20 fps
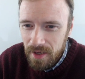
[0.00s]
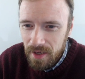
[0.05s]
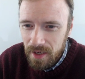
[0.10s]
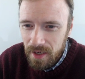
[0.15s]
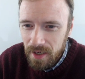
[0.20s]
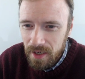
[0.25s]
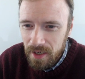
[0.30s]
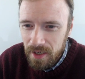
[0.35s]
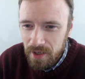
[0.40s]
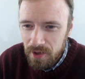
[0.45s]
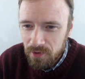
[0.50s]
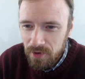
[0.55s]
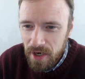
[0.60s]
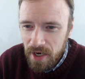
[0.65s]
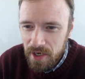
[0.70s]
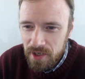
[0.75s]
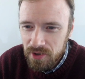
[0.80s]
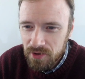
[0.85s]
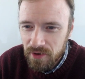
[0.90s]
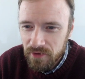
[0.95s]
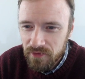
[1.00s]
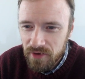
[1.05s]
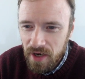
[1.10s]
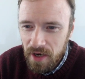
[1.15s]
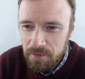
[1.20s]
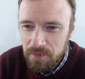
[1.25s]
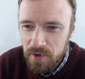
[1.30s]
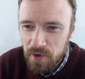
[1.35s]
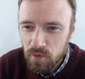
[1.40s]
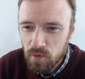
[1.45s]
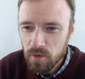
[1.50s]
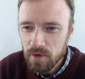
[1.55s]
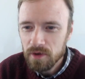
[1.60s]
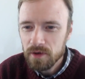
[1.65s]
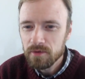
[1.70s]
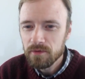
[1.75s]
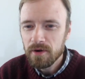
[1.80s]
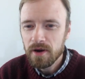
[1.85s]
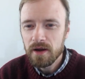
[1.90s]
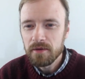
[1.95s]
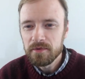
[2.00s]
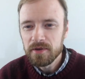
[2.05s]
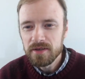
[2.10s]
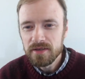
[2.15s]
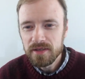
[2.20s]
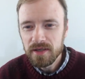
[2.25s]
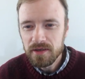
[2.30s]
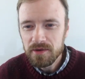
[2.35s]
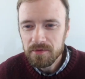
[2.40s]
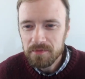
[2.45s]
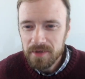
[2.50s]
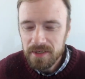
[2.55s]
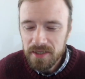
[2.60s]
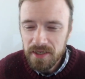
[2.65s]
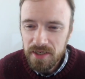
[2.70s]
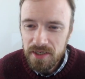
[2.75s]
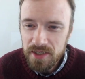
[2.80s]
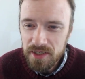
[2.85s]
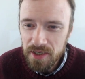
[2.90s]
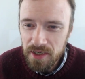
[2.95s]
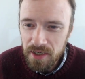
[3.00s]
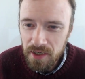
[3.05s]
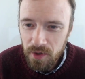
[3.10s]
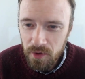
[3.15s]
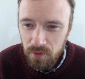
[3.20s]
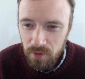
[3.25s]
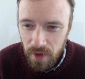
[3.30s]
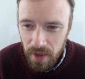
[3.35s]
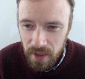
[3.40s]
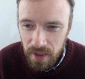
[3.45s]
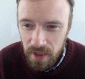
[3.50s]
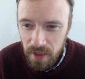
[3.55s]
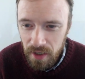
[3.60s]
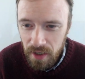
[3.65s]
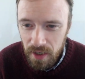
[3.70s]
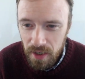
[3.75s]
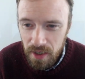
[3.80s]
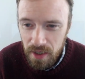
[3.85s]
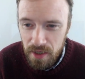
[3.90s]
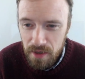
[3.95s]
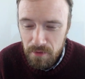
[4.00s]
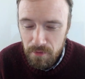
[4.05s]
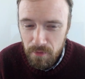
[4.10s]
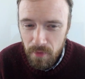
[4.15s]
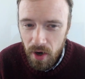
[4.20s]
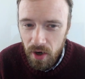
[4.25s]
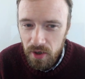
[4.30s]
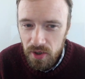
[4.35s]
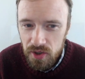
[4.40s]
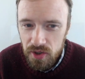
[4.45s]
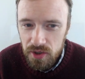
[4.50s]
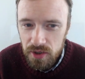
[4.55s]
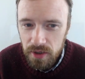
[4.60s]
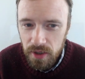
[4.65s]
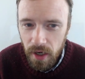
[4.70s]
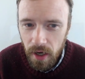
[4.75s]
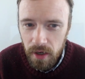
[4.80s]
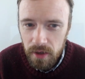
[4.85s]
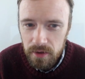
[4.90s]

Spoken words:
And Arash, you have kept your word, Robin. You said you'd be teaching writing in March. Yeah.